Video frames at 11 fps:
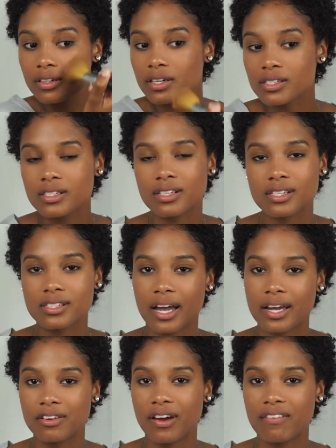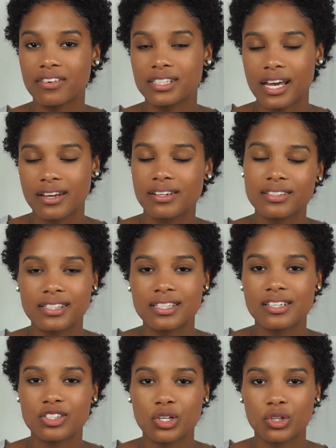because it does kind of have a
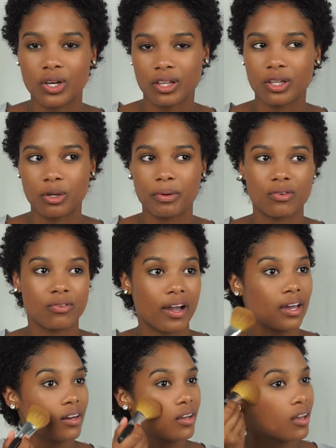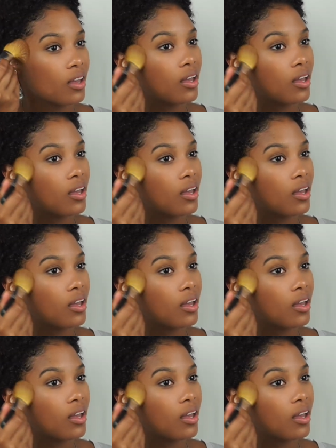tendency to look a little bit red.